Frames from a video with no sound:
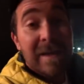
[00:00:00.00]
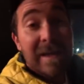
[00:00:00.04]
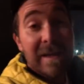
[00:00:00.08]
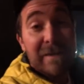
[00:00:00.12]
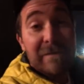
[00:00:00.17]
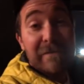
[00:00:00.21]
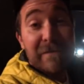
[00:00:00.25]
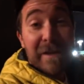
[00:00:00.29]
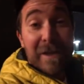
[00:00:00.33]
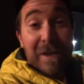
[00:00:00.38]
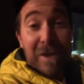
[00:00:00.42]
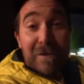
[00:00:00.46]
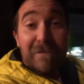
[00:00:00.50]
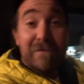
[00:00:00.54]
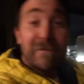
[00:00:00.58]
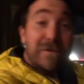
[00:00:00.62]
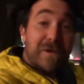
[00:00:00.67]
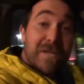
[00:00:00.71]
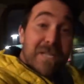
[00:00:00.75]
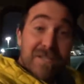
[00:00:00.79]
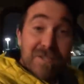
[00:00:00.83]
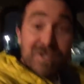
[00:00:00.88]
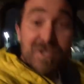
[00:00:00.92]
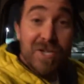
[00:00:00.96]
a video for
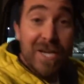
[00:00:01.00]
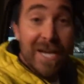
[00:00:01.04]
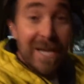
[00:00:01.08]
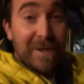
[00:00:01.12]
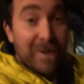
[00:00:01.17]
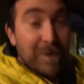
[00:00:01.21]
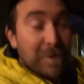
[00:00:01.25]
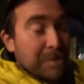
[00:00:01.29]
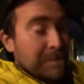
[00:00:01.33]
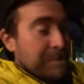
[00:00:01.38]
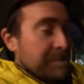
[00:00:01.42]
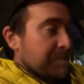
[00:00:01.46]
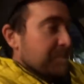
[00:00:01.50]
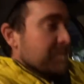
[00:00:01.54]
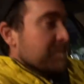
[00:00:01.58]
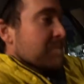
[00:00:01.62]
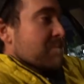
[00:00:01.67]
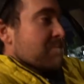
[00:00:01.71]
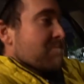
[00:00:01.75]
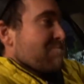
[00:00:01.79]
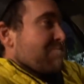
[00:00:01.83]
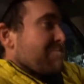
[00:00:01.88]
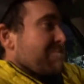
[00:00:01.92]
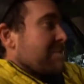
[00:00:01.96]
his channel.
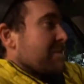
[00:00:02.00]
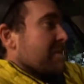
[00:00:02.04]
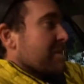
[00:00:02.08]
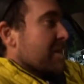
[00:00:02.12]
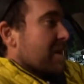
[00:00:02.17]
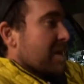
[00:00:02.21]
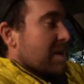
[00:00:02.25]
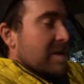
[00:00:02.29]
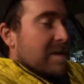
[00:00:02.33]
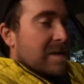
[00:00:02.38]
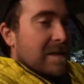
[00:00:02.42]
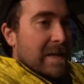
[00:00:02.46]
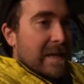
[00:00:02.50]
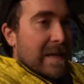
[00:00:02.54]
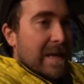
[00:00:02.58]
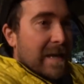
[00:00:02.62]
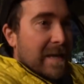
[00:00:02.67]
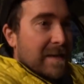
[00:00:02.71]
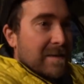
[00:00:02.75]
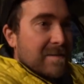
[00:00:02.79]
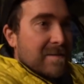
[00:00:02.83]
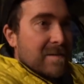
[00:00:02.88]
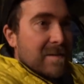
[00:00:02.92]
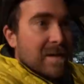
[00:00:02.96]
He
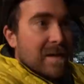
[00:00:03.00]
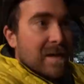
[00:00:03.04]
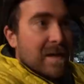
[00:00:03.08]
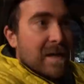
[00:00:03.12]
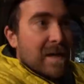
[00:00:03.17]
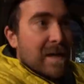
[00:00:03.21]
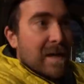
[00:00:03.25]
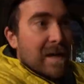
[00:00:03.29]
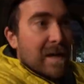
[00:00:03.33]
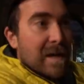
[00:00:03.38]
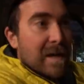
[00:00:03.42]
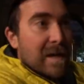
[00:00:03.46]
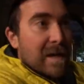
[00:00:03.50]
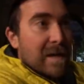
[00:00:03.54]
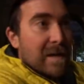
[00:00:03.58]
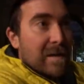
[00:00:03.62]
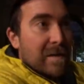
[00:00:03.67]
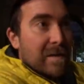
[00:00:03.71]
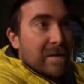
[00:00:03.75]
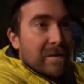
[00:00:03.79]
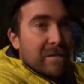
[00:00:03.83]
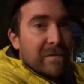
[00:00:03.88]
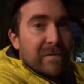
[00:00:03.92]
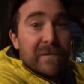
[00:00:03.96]
has
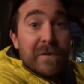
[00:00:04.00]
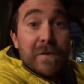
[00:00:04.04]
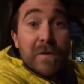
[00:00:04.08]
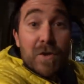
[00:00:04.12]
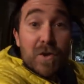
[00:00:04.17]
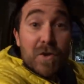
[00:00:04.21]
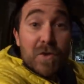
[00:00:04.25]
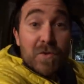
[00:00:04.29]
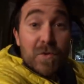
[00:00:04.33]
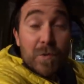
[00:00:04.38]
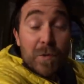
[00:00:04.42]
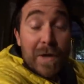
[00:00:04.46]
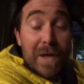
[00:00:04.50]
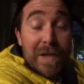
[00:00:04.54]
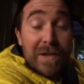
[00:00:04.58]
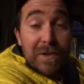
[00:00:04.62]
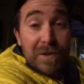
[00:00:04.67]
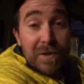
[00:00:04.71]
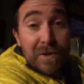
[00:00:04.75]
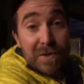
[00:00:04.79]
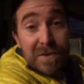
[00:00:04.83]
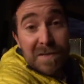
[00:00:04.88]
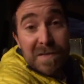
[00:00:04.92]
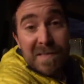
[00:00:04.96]
uh, vehicle
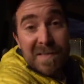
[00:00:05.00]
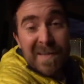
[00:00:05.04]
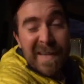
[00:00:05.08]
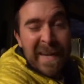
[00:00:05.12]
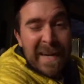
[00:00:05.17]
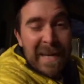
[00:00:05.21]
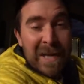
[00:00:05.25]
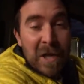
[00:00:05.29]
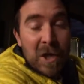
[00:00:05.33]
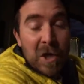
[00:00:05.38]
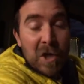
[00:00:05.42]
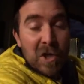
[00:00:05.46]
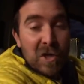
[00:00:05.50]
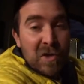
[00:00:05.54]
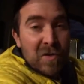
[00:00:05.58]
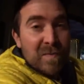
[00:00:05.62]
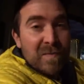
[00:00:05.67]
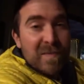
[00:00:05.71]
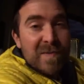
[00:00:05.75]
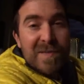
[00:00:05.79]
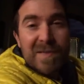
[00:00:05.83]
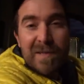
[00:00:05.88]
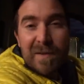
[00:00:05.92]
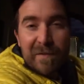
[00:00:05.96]
dwellers, tiny
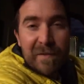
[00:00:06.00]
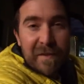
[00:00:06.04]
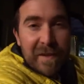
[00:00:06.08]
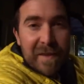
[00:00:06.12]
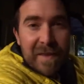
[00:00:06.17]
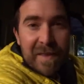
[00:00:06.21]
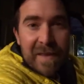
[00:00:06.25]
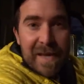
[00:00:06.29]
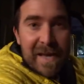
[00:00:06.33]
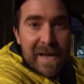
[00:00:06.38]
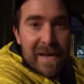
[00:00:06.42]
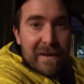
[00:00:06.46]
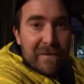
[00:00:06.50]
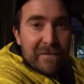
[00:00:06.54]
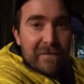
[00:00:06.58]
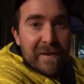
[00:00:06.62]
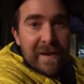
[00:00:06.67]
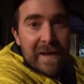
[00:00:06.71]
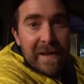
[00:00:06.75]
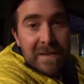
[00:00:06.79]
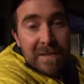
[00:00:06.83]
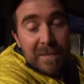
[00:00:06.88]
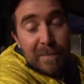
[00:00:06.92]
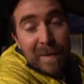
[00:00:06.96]
homes, stuff like that,
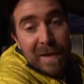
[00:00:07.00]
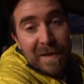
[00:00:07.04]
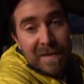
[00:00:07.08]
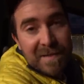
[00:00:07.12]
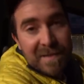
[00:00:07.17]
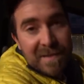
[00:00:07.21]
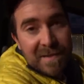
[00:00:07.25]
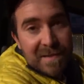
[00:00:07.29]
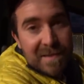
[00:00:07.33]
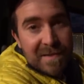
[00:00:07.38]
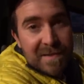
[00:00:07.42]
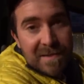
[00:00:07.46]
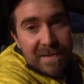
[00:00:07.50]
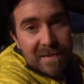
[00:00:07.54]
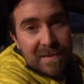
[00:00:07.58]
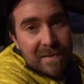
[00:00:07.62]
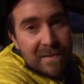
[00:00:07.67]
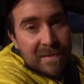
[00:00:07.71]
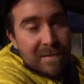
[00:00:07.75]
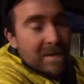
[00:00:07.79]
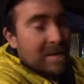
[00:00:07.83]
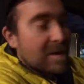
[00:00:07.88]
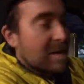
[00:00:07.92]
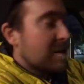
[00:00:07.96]
vans, buses,
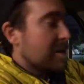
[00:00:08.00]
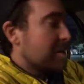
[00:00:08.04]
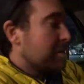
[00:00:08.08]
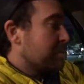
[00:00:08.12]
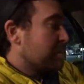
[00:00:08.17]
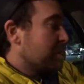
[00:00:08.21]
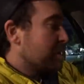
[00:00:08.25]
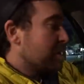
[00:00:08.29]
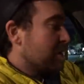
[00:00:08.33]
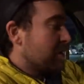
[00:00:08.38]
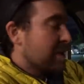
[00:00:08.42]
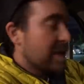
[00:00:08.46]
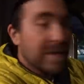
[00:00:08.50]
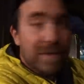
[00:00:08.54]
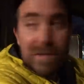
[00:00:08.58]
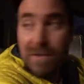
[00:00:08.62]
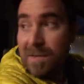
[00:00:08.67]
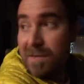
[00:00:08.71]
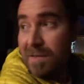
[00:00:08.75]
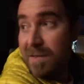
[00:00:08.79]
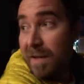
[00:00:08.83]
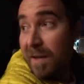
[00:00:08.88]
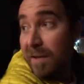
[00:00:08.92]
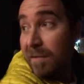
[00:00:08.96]
um, all that
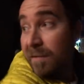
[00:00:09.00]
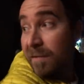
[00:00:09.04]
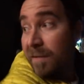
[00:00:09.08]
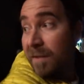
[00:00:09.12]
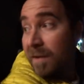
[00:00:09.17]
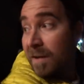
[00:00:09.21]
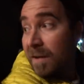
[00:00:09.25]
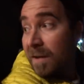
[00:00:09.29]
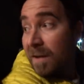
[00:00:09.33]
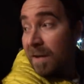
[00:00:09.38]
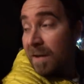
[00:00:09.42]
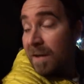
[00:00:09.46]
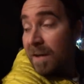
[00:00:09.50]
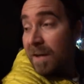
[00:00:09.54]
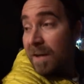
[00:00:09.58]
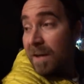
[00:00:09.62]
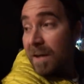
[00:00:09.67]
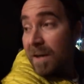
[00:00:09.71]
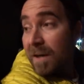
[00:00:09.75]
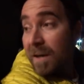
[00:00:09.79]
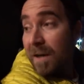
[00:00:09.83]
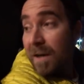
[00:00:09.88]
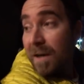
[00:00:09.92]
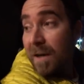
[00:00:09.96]
good stuff.
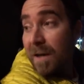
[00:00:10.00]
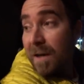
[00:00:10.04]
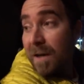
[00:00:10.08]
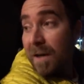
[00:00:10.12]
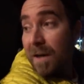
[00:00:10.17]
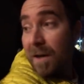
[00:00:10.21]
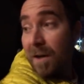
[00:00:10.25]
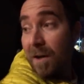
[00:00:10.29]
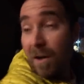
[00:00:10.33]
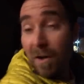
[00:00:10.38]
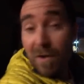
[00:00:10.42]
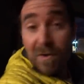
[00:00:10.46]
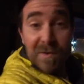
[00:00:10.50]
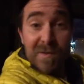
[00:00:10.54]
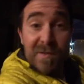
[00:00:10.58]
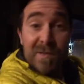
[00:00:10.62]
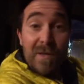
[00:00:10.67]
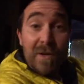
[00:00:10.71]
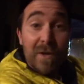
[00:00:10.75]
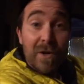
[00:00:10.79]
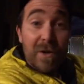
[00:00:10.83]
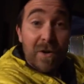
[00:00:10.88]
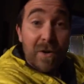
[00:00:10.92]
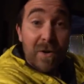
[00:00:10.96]
Uh,
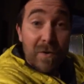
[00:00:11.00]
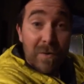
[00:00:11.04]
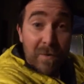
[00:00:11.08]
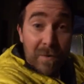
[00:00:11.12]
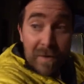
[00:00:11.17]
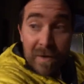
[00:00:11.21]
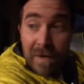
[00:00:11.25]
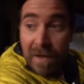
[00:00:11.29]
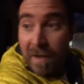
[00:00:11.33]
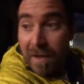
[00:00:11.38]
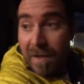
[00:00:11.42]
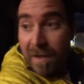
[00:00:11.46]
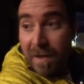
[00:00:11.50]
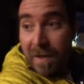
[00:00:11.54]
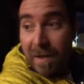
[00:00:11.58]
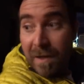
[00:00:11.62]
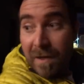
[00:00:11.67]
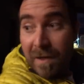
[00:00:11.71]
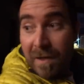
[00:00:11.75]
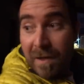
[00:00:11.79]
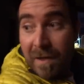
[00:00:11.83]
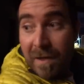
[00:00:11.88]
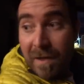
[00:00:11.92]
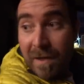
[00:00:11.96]
also,
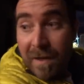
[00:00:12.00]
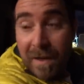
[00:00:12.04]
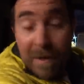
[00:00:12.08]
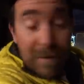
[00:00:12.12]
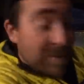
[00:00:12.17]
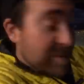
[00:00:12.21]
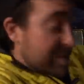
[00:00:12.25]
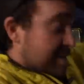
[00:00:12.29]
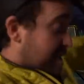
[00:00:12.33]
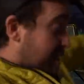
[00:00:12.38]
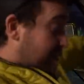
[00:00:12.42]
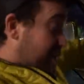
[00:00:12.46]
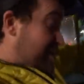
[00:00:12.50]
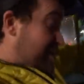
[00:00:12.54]
that was a